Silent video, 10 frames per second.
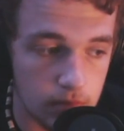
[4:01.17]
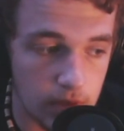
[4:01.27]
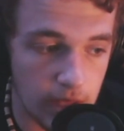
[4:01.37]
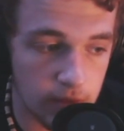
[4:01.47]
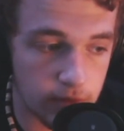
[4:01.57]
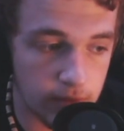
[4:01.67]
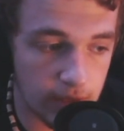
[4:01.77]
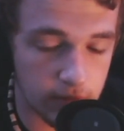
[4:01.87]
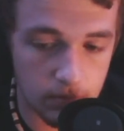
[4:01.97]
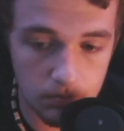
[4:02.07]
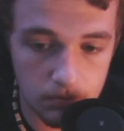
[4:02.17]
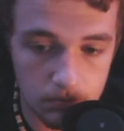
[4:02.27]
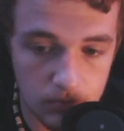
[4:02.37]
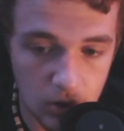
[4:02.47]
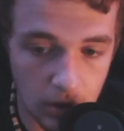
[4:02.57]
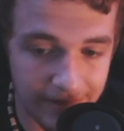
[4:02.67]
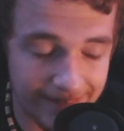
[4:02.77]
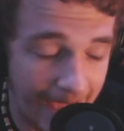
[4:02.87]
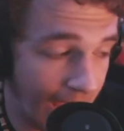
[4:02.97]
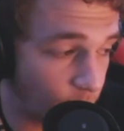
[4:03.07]
Is this going
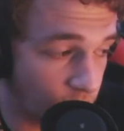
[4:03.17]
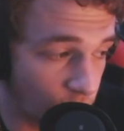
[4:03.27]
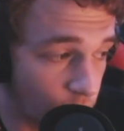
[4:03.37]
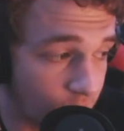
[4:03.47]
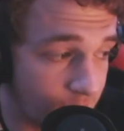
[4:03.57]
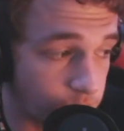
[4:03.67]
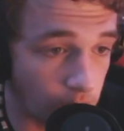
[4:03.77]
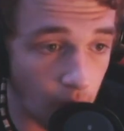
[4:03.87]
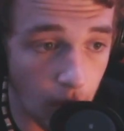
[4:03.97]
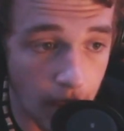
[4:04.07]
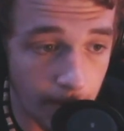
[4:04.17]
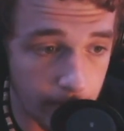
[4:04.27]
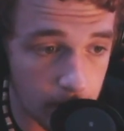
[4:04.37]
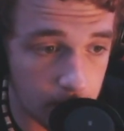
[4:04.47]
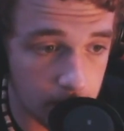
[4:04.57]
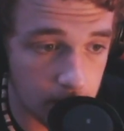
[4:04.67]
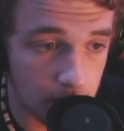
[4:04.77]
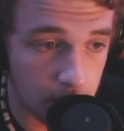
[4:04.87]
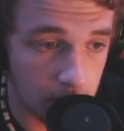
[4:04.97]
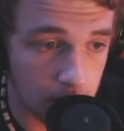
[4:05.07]
to absolutely blow up?
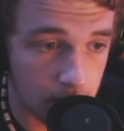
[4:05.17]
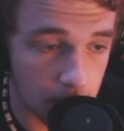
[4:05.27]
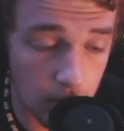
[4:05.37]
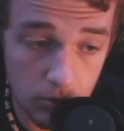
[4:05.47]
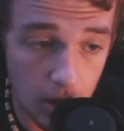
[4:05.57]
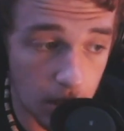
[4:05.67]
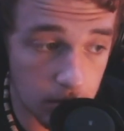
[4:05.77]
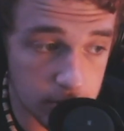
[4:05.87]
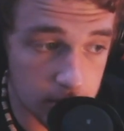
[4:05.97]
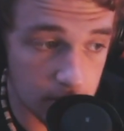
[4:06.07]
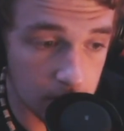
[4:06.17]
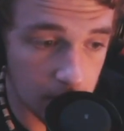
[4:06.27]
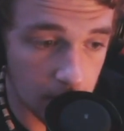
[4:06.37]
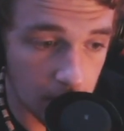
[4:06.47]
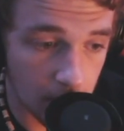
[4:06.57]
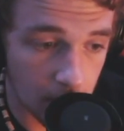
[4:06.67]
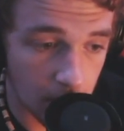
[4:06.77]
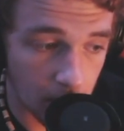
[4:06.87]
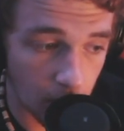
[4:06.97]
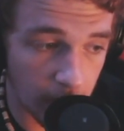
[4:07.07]
Who knows?
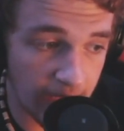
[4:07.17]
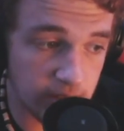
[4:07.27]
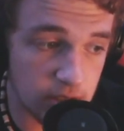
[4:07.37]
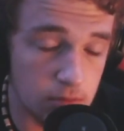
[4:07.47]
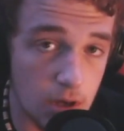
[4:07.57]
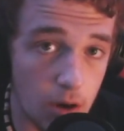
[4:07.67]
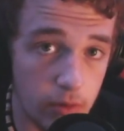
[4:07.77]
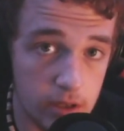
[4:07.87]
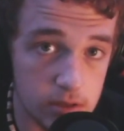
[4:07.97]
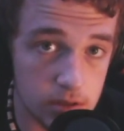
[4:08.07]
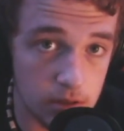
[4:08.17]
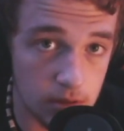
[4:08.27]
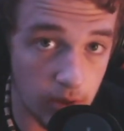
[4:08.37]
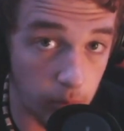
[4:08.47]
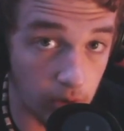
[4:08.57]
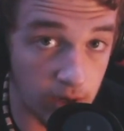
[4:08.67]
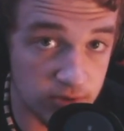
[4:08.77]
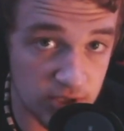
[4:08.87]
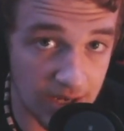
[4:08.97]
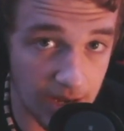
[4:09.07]
What I do know is LeBron
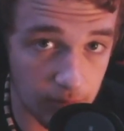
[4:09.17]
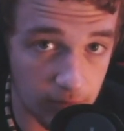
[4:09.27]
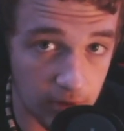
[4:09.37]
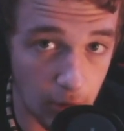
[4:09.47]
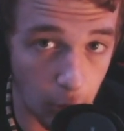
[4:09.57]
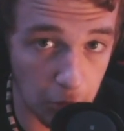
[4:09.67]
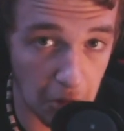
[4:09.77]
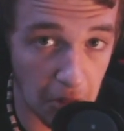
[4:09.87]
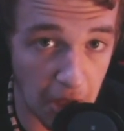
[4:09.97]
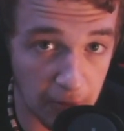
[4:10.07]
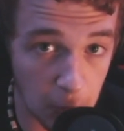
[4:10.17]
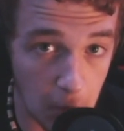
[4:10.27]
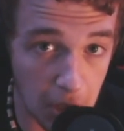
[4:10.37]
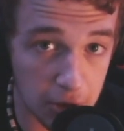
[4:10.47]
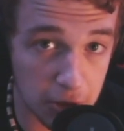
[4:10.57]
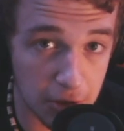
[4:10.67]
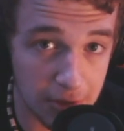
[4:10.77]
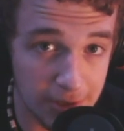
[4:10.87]
James can hold a lot of water.